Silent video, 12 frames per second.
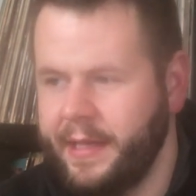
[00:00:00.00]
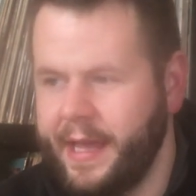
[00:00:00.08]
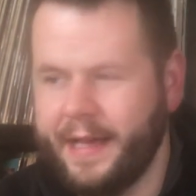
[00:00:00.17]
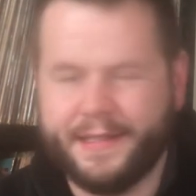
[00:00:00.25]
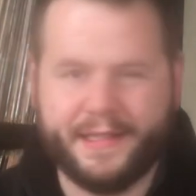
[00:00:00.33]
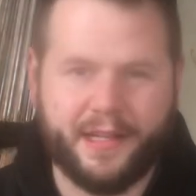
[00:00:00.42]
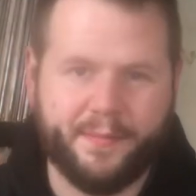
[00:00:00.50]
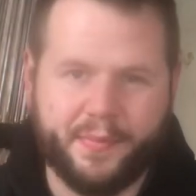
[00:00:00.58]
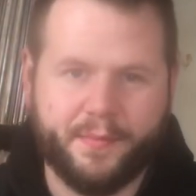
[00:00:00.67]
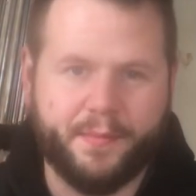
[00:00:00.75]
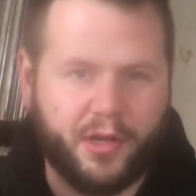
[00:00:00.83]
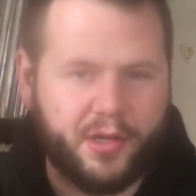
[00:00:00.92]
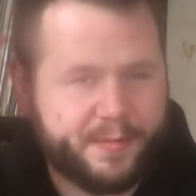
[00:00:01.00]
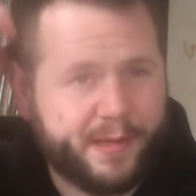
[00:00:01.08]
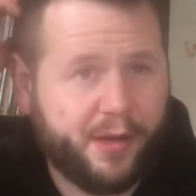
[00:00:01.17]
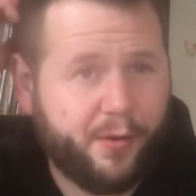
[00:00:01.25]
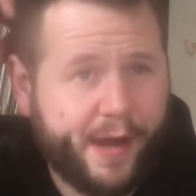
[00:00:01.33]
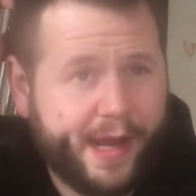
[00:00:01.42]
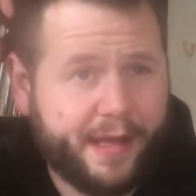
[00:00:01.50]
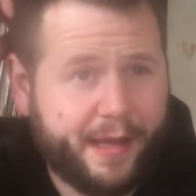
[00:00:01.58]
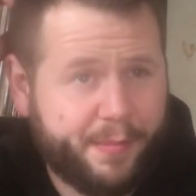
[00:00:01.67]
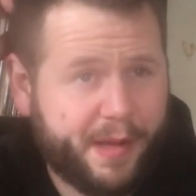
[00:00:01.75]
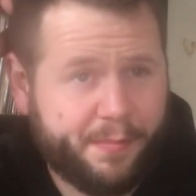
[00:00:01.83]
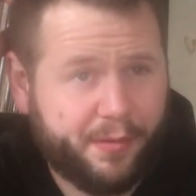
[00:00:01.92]
yeah, it still blows me away
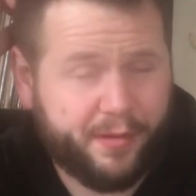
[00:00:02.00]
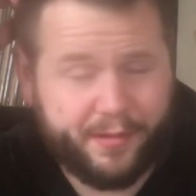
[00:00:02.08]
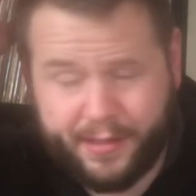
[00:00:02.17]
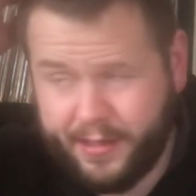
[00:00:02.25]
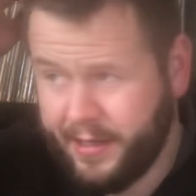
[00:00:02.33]
that people.